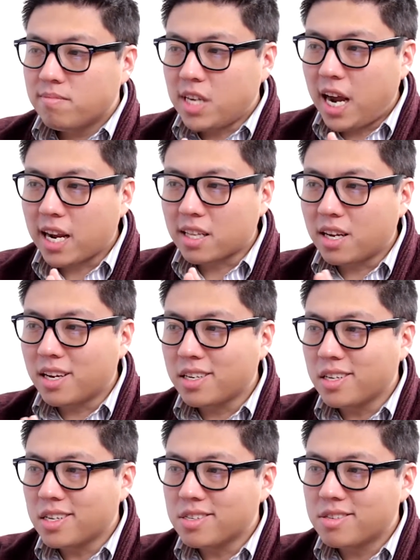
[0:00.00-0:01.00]

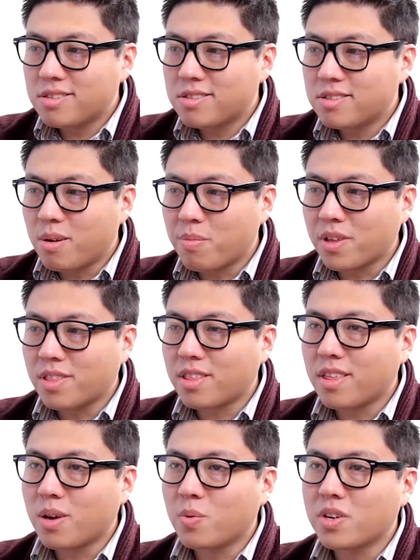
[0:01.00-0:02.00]
tagline is something
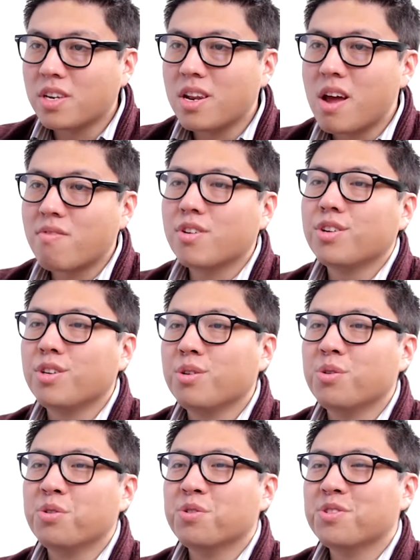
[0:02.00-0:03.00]
that they would never
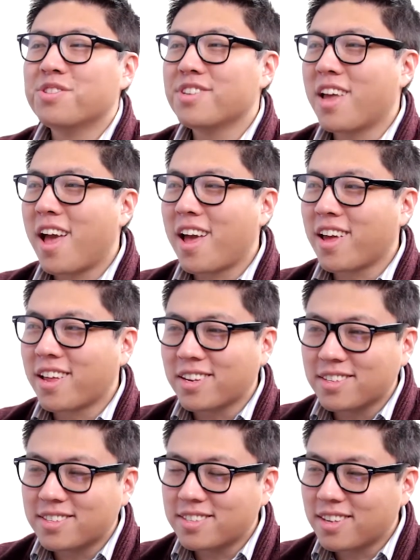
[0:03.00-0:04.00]
use,
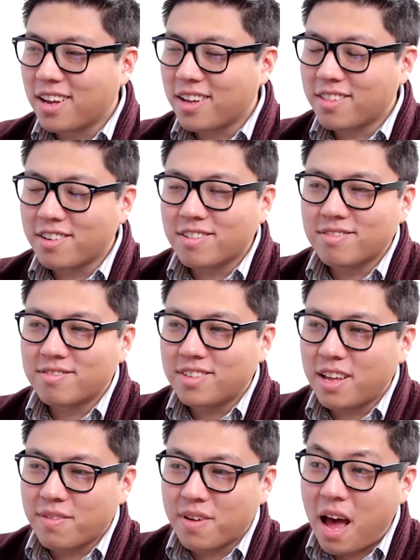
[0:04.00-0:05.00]
and
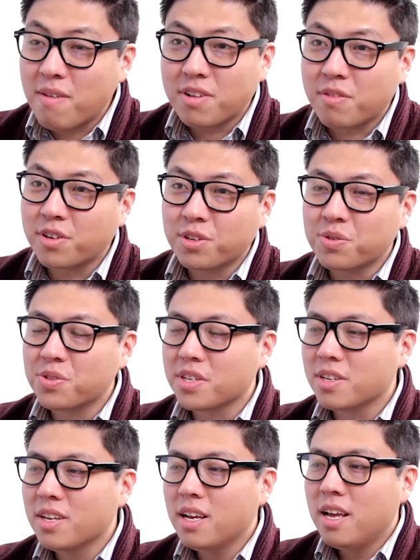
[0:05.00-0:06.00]
they have never used
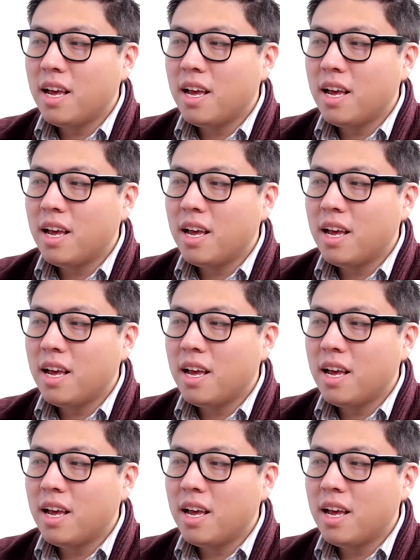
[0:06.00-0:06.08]
it.